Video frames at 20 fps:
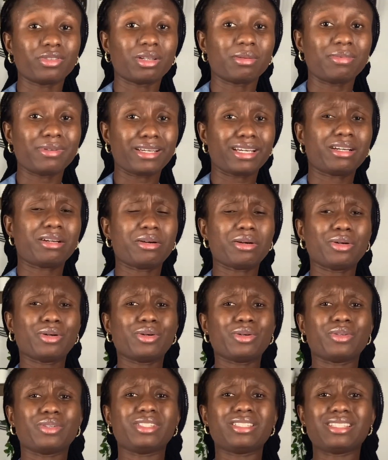I'll be like,
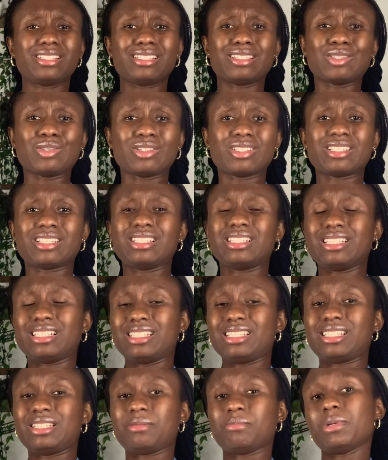oh, it's disgusting.
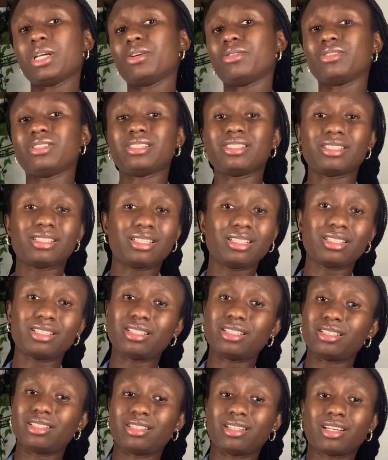It smells. It's this,
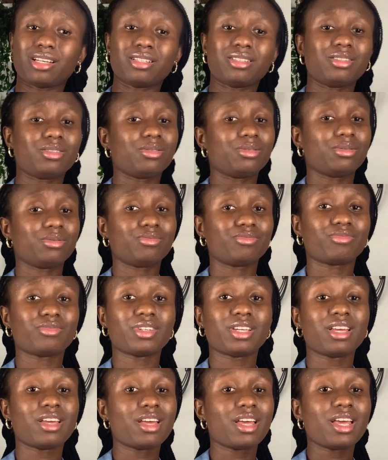it's that. So
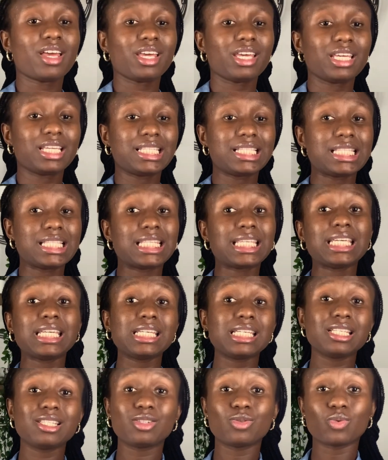it
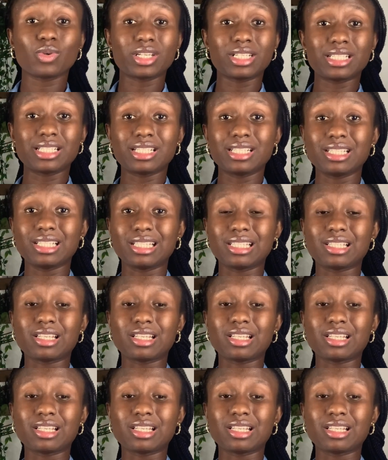is what it is.